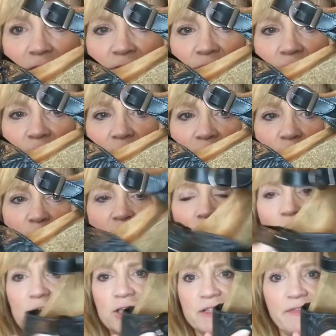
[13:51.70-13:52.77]
a theme here.
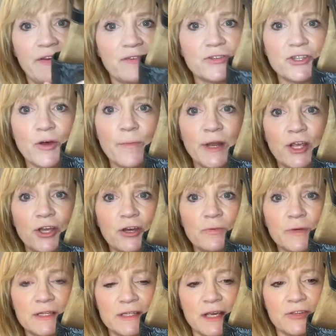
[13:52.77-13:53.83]
I just found so many good
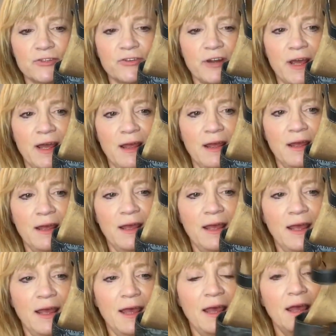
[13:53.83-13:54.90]
ones yesterday.
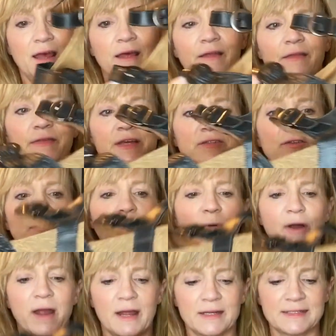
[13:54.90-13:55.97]
These are the
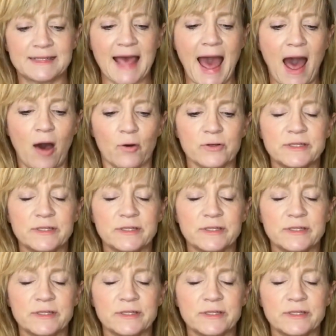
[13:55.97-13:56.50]
brand Taos,